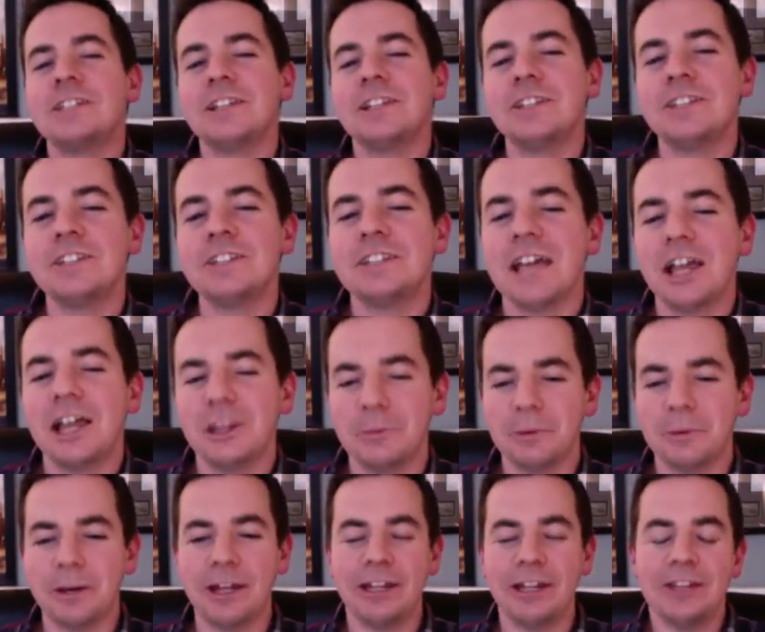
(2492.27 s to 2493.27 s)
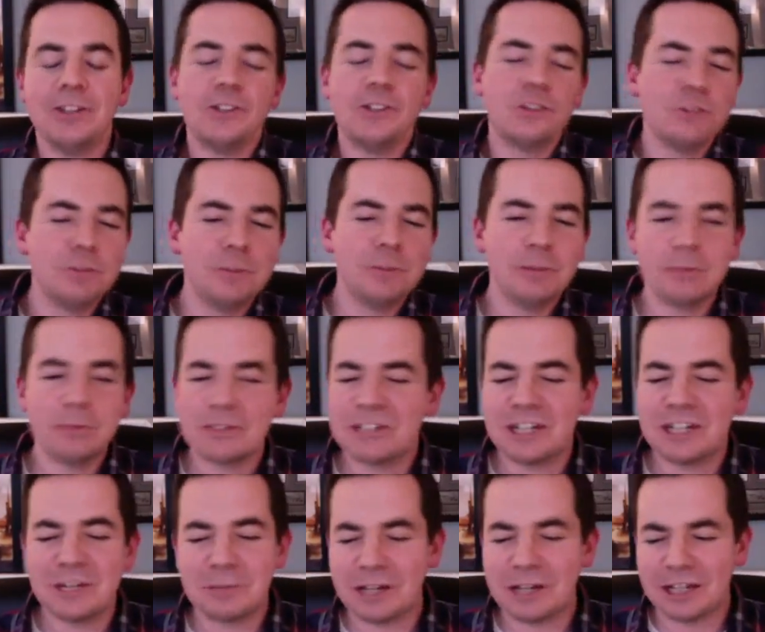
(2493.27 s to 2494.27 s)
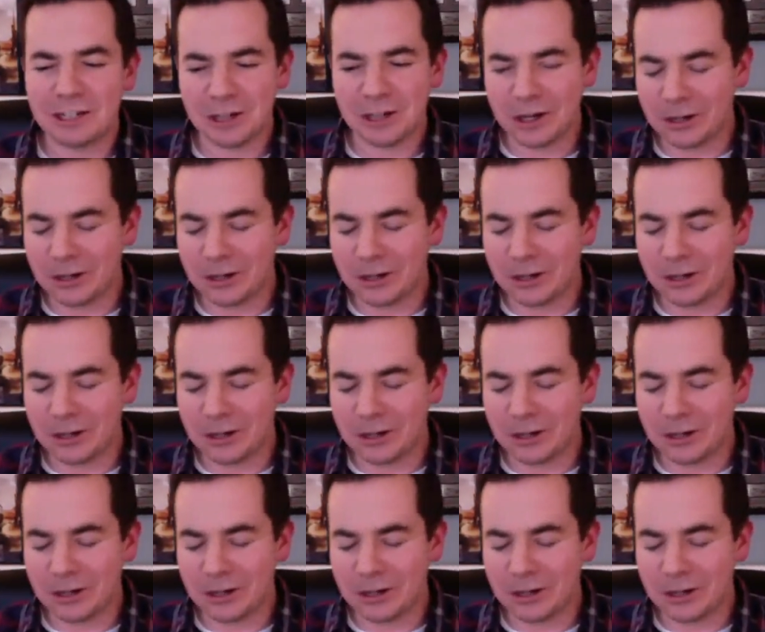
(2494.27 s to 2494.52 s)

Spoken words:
just tell them about it. There's 3 people standing by a car.